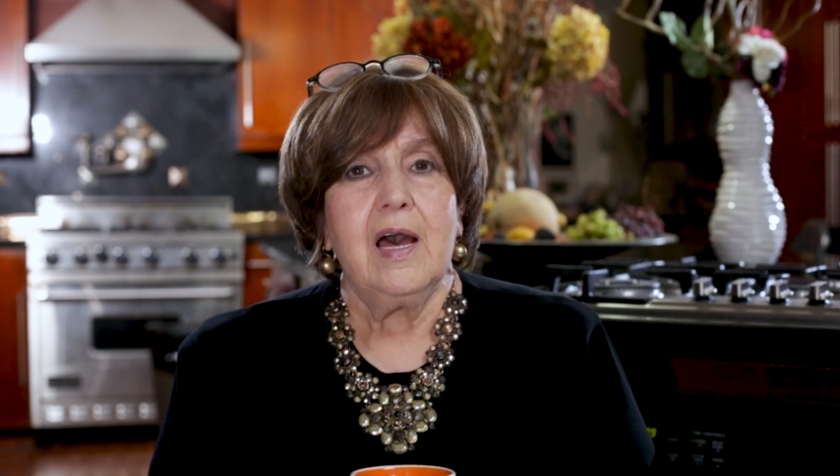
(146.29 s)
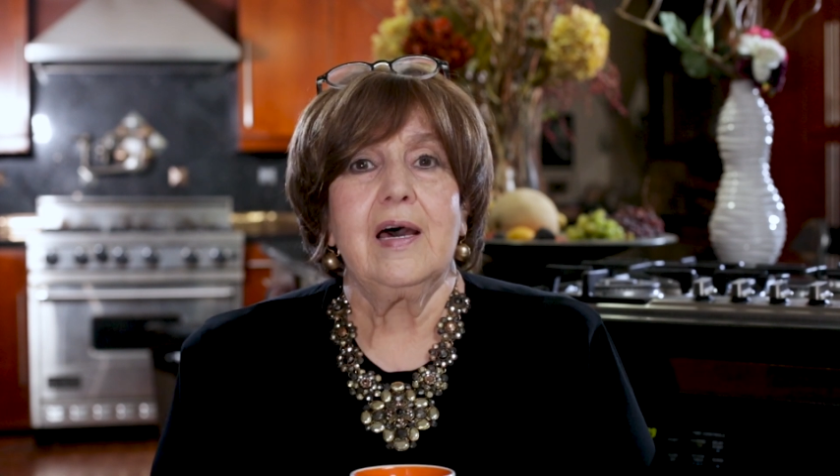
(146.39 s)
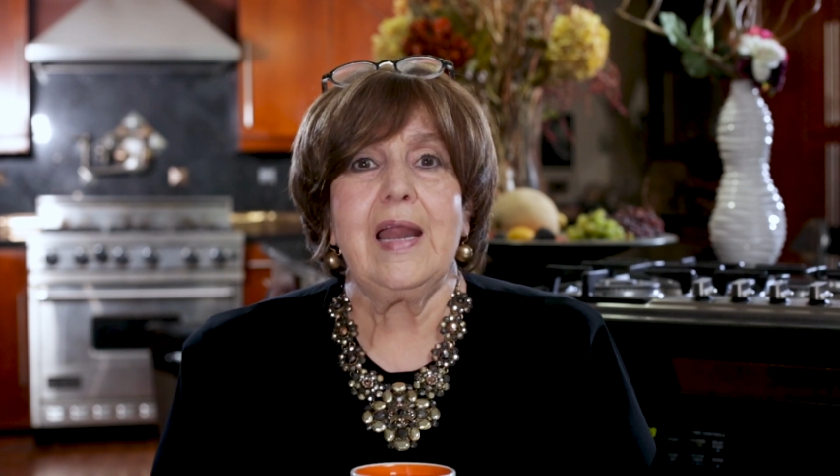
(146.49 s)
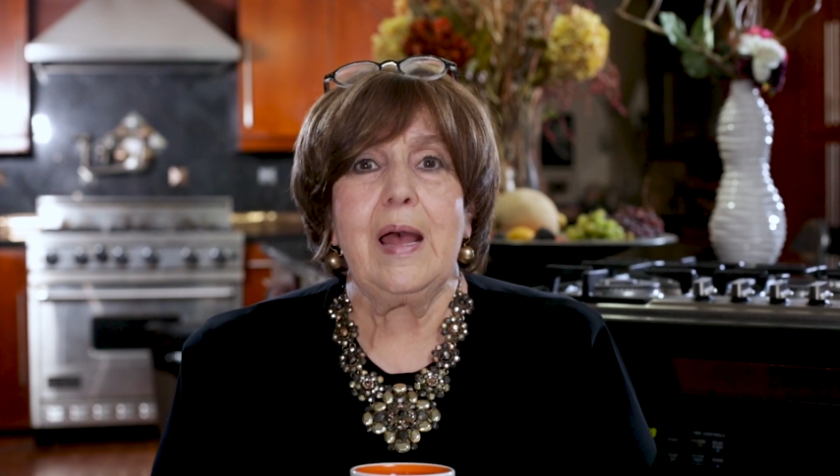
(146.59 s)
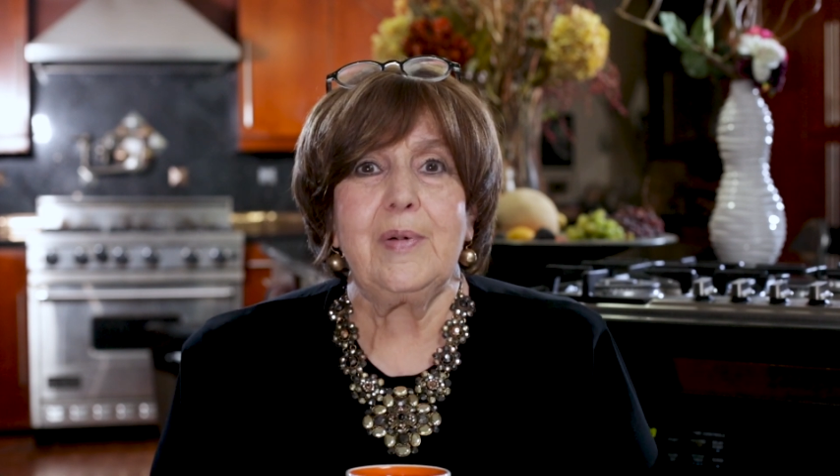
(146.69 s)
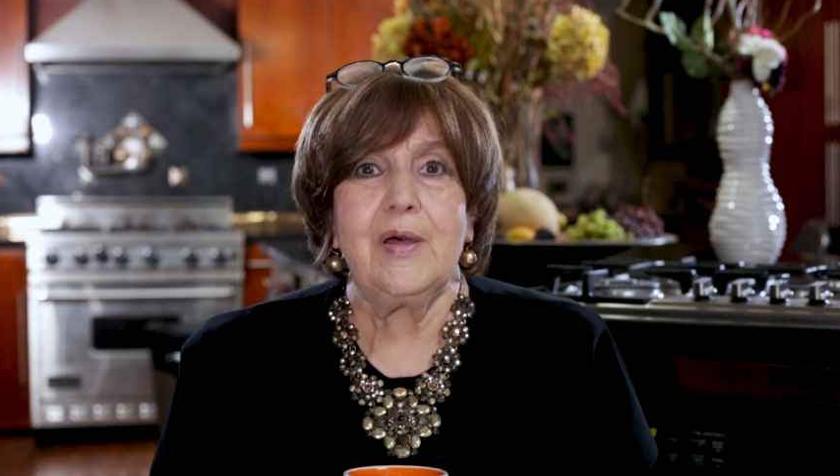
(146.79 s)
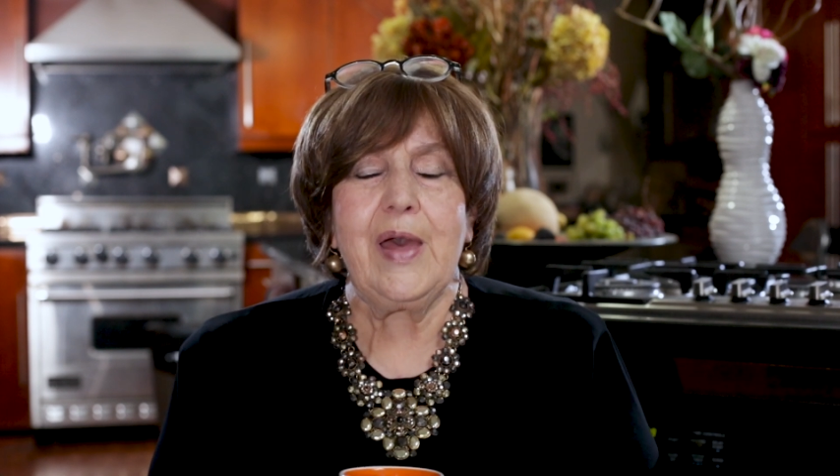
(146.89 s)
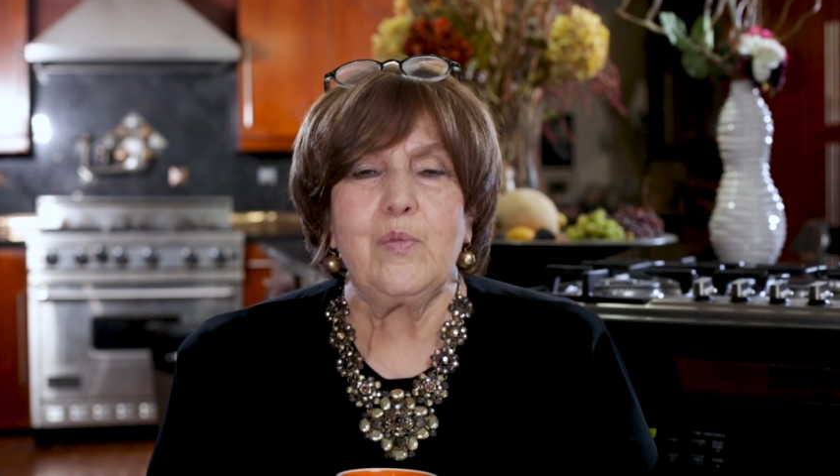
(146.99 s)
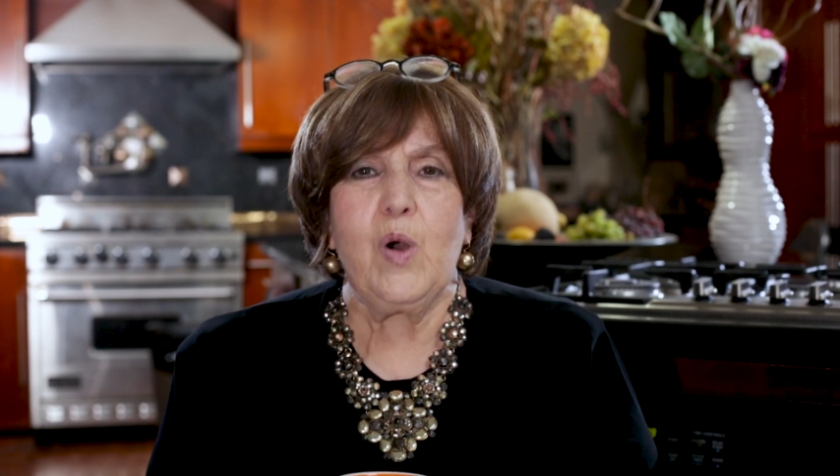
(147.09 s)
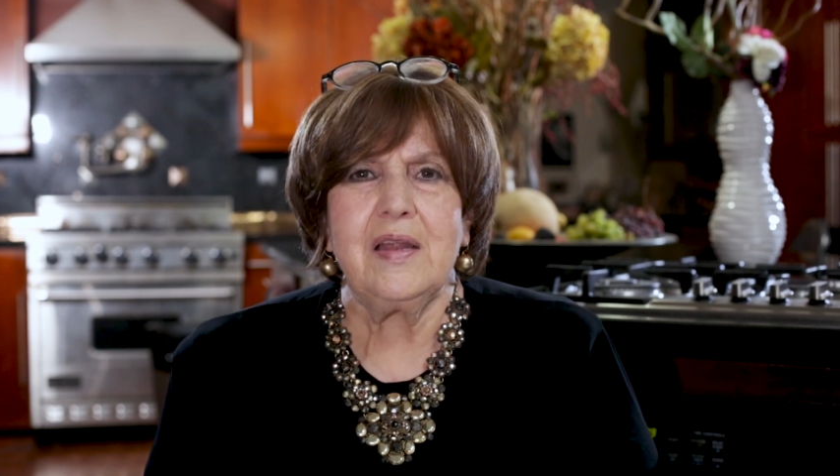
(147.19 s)
"Rebbe,
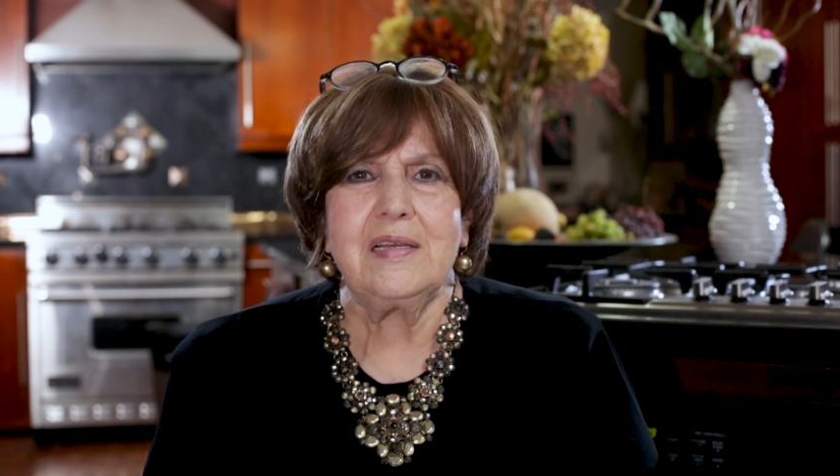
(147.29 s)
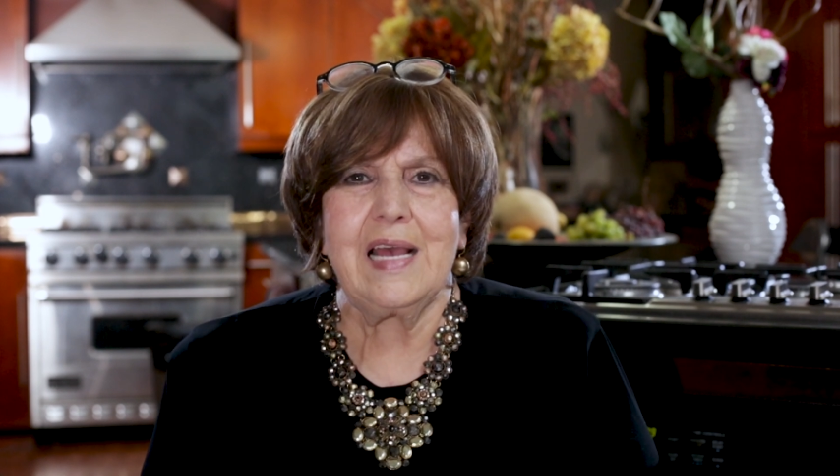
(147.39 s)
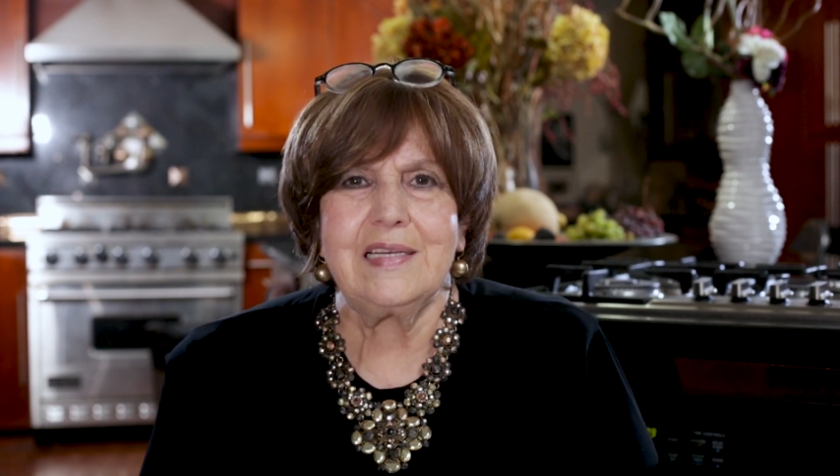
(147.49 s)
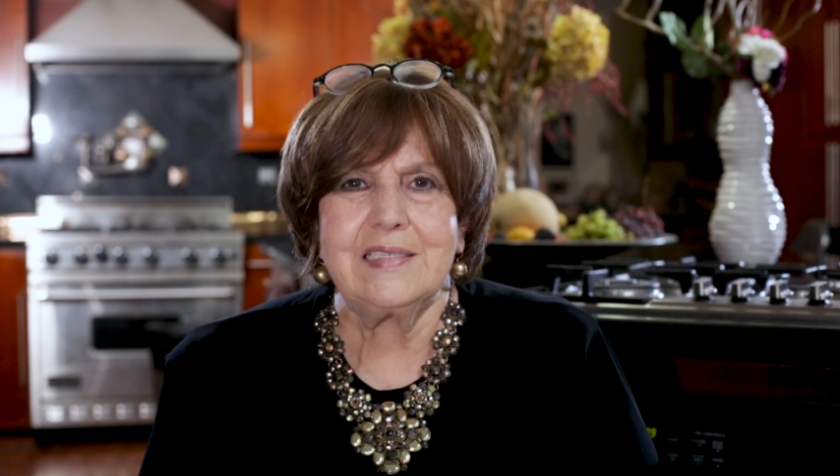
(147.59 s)
they want to say